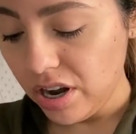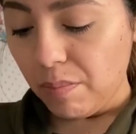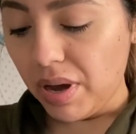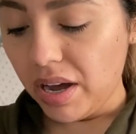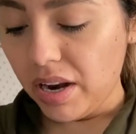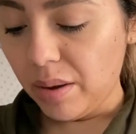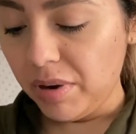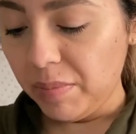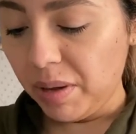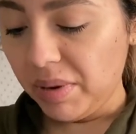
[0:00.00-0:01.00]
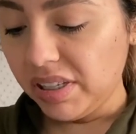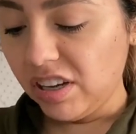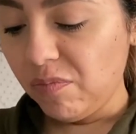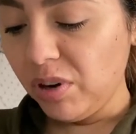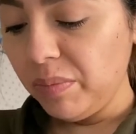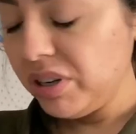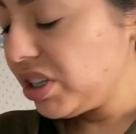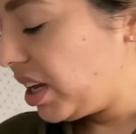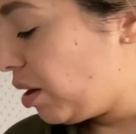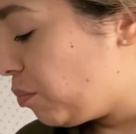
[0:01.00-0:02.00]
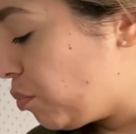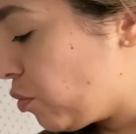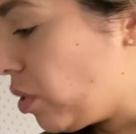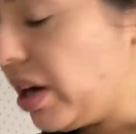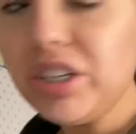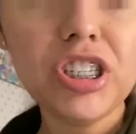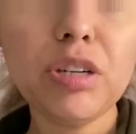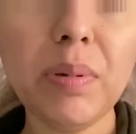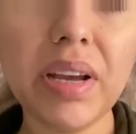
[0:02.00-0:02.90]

But I'm gonna make myself pretty much like a brunch,